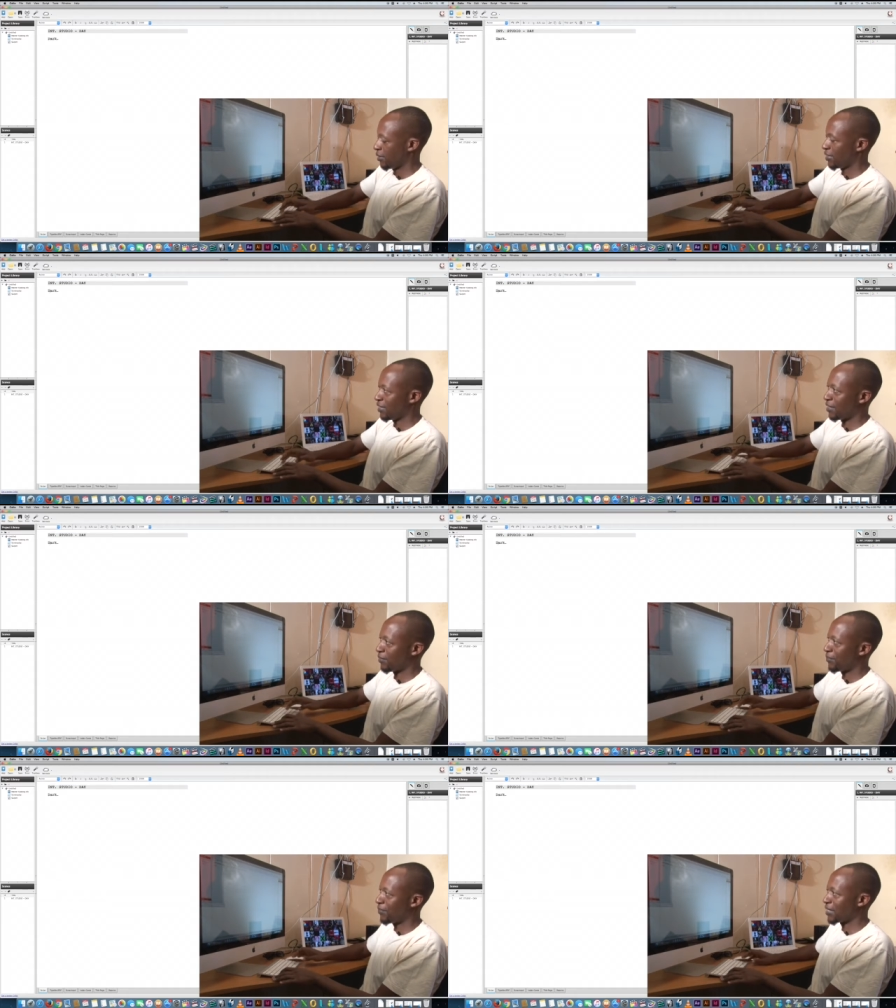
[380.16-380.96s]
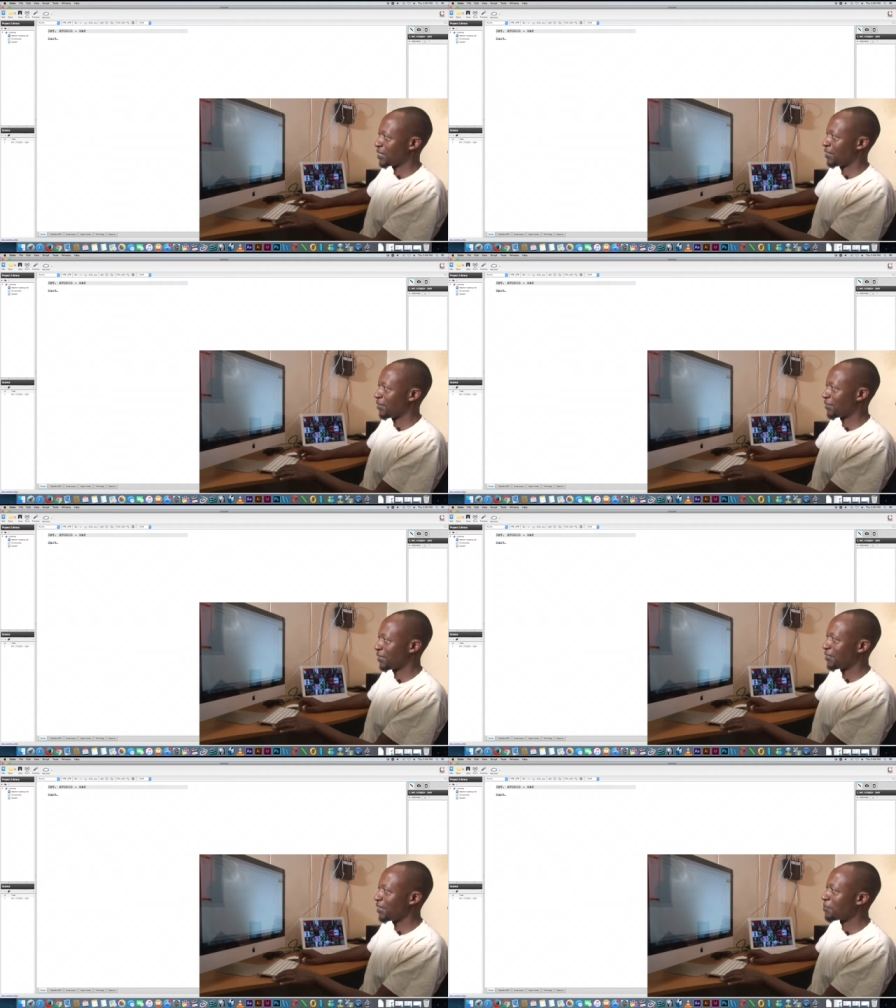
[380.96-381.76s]
This is a first draft,
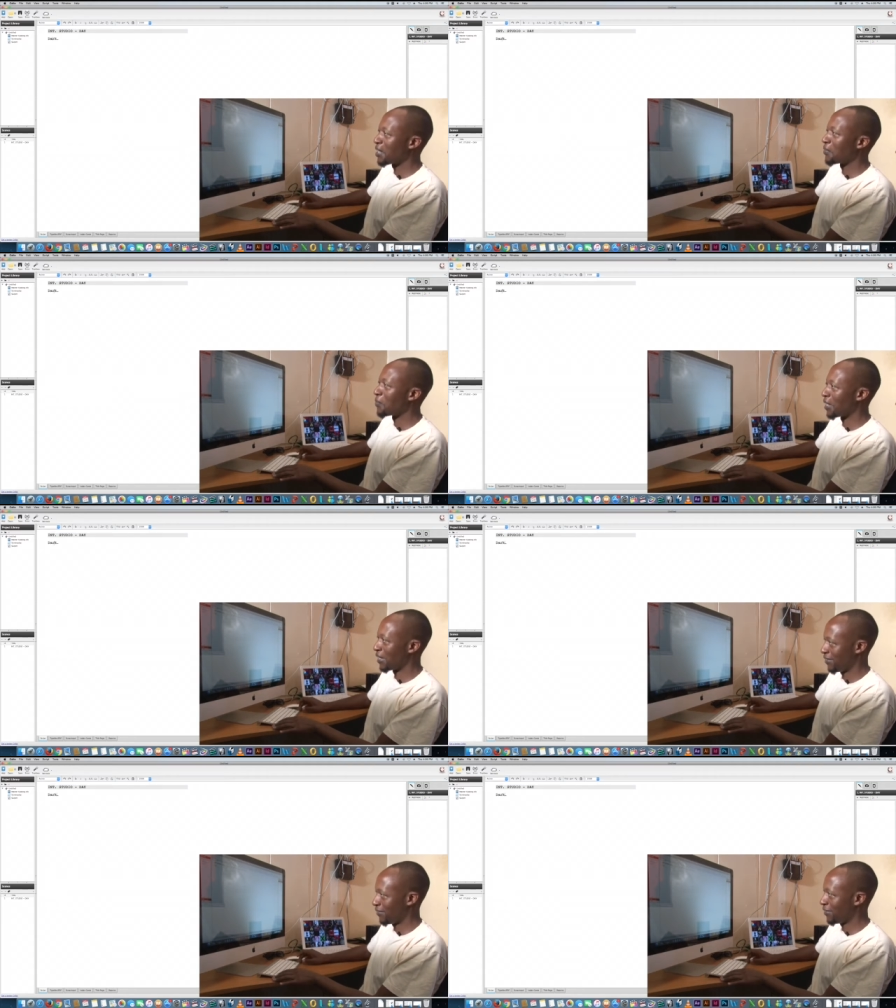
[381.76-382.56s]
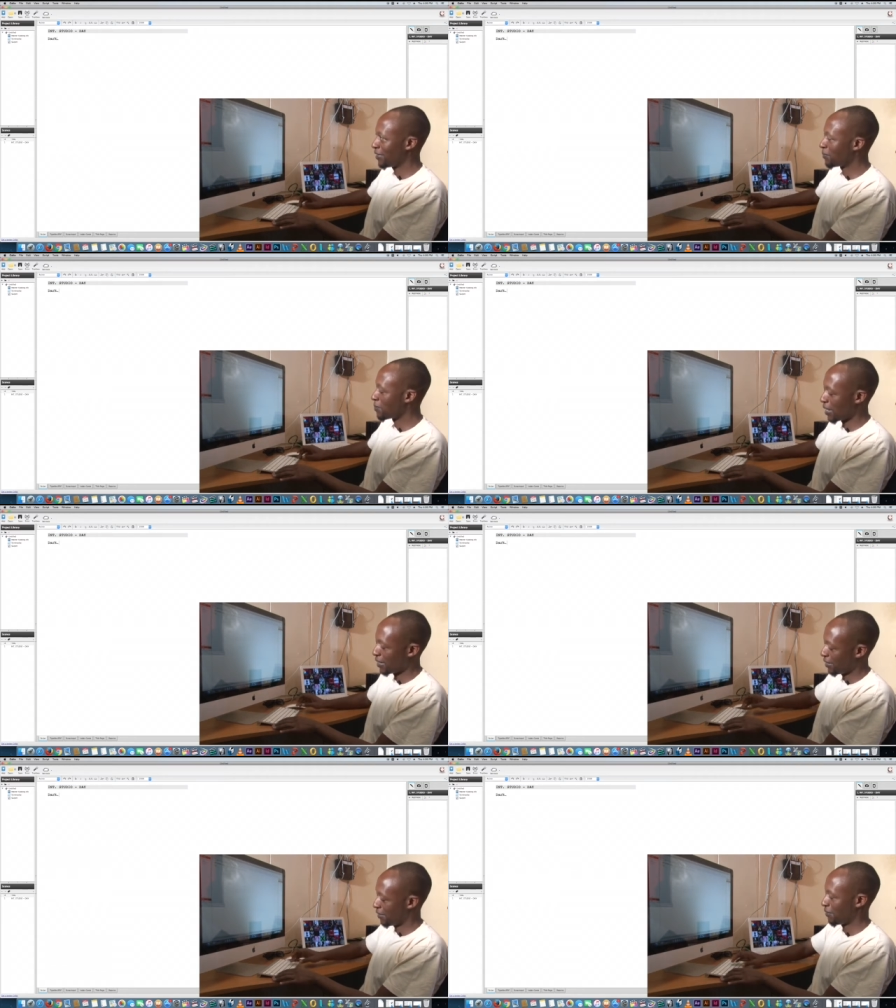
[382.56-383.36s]
a very bad one, a very bad
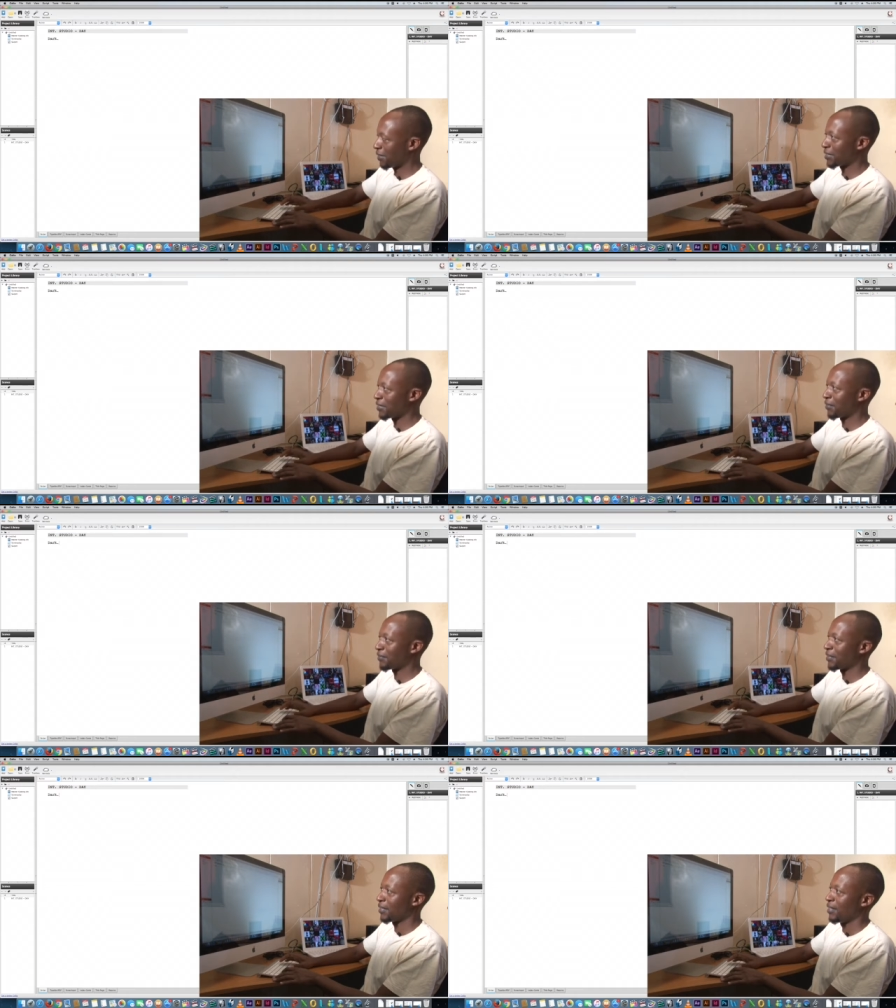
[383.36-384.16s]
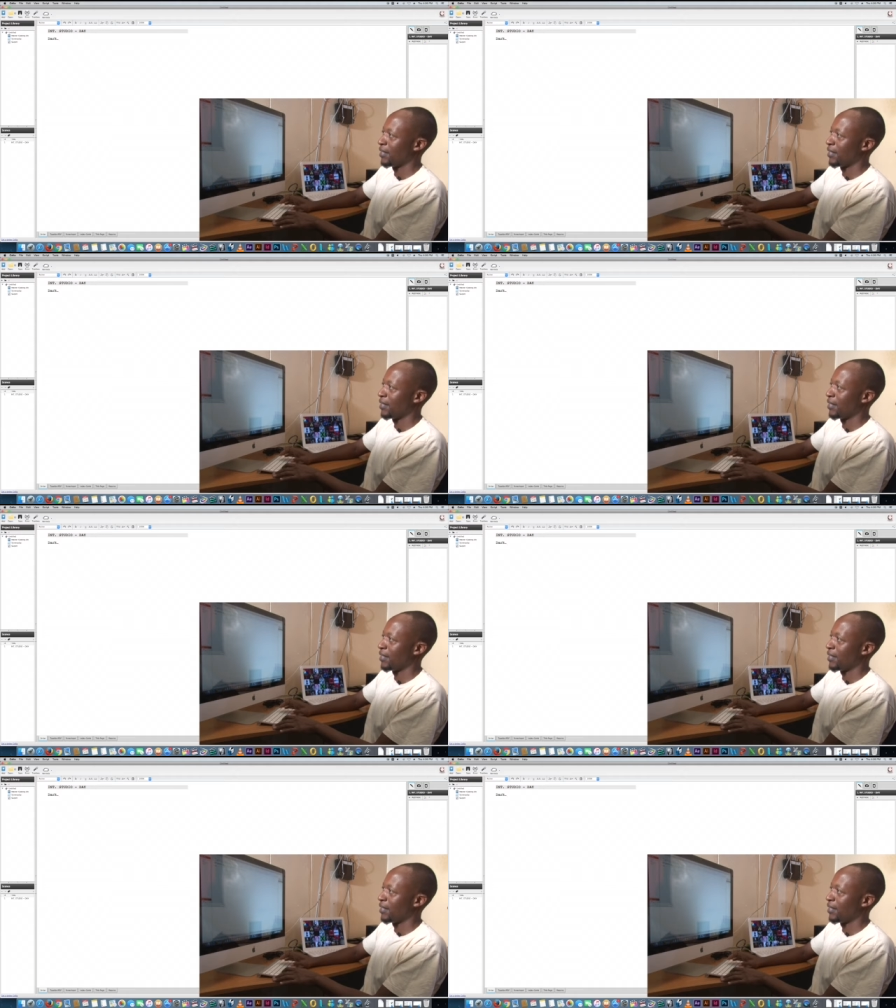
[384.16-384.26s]
first draft.